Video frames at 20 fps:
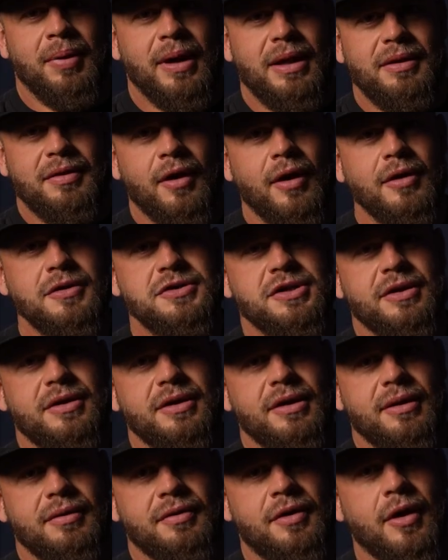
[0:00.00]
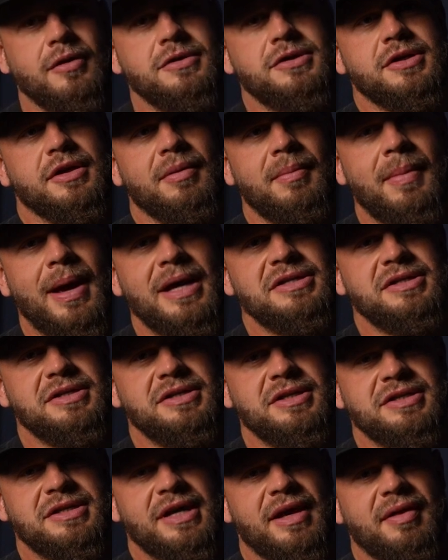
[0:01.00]
But those are the
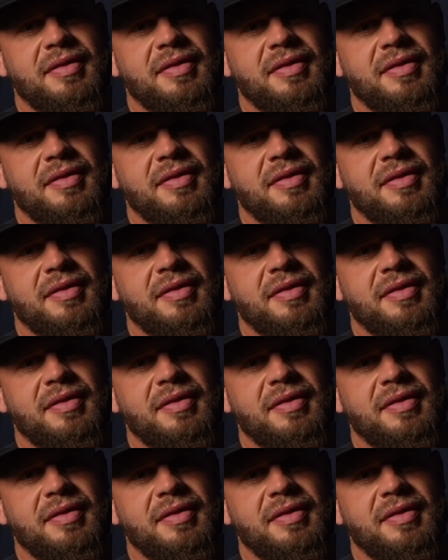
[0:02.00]
messages